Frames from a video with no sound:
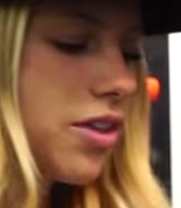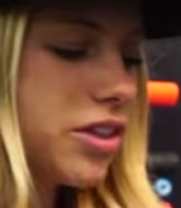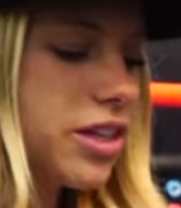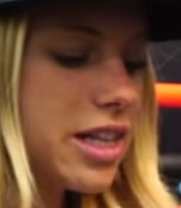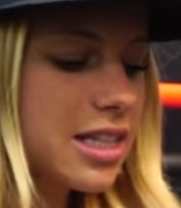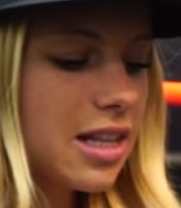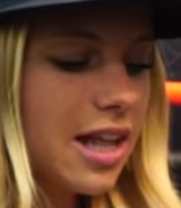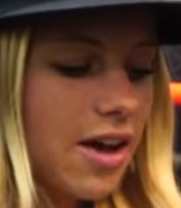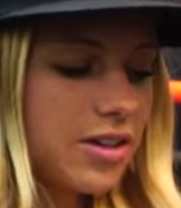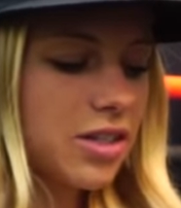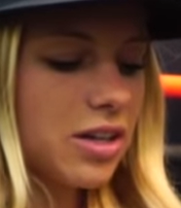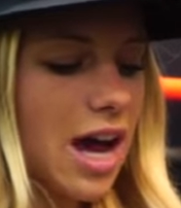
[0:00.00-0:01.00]
So this
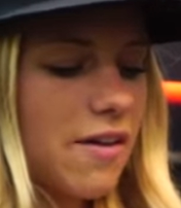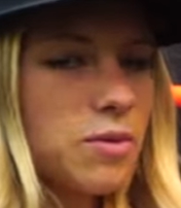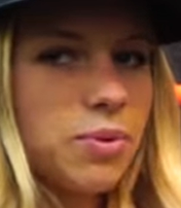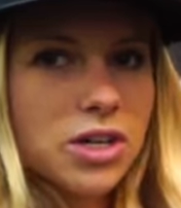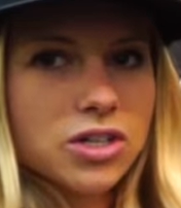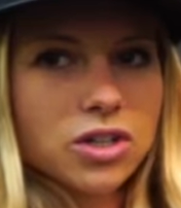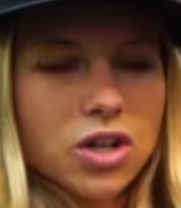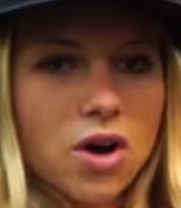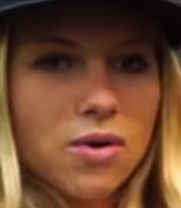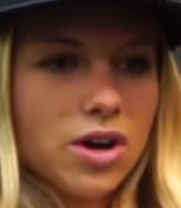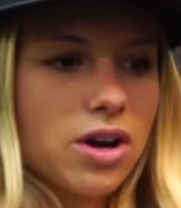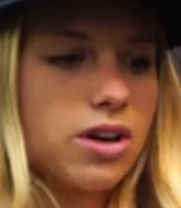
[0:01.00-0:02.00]
allows you to have the pressure
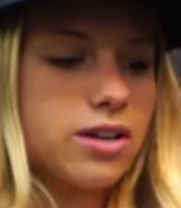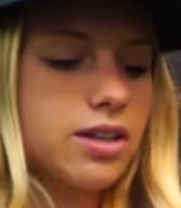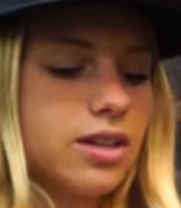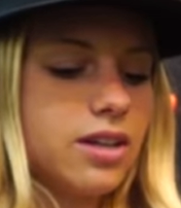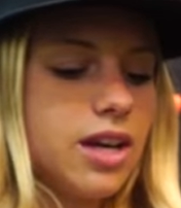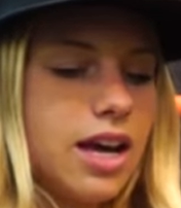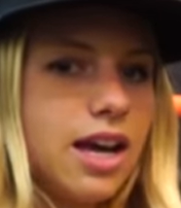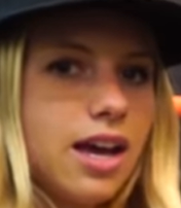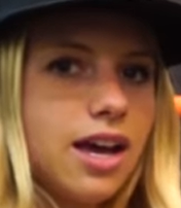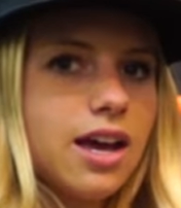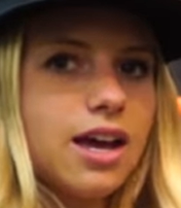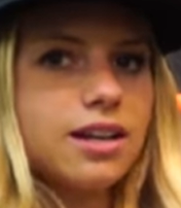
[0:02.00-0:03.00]
lower
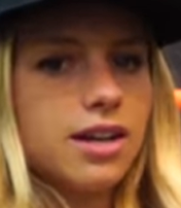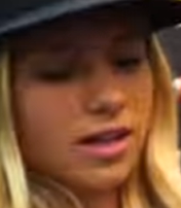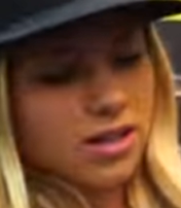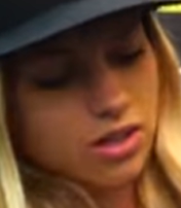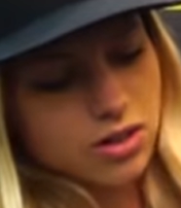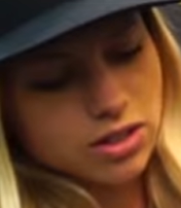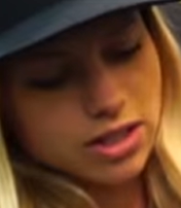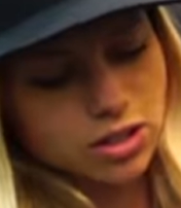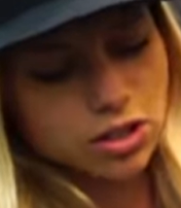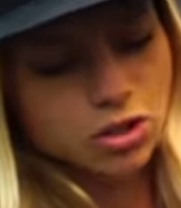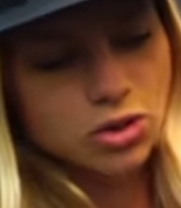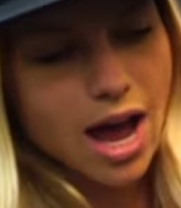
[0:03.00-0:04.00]
and use this
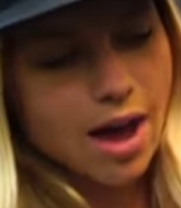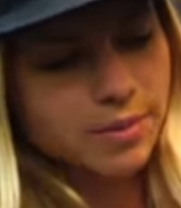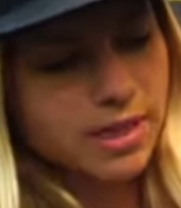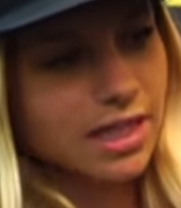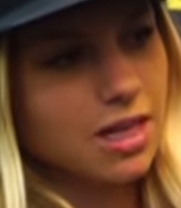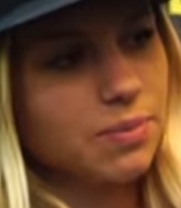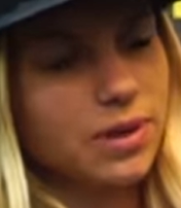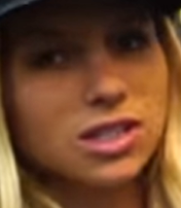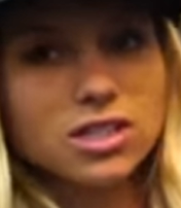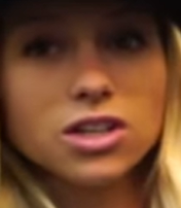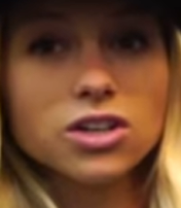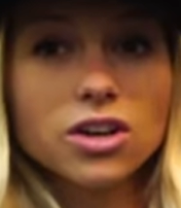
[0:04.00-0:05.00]
strap to keep it
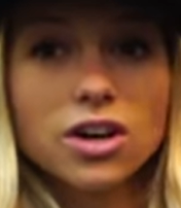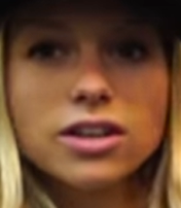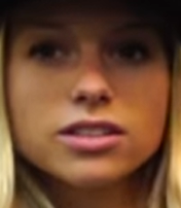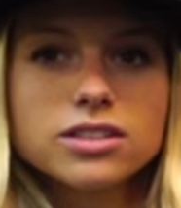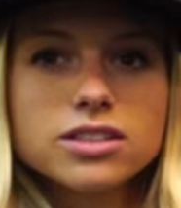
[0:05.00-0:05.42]
secure.